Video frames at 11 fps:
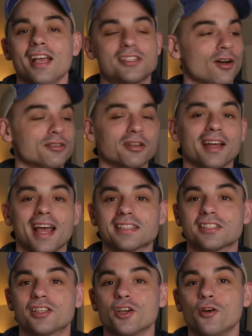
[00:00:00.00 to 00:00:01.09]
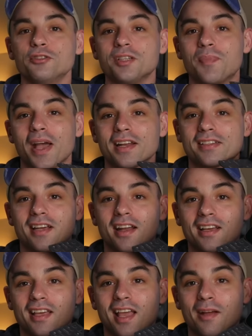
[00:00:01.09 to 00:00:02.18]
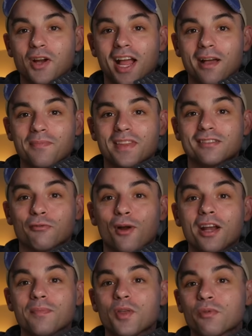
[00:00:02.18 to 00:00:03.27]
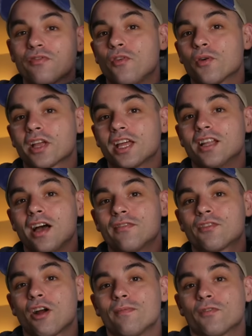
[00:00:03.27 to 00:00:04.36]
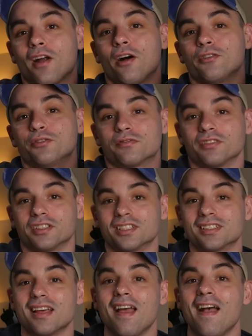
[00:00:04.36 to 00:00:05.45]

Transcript: It's also got access to the OG Panasonic camera app that's right up there with 4K live crop for how useful it is.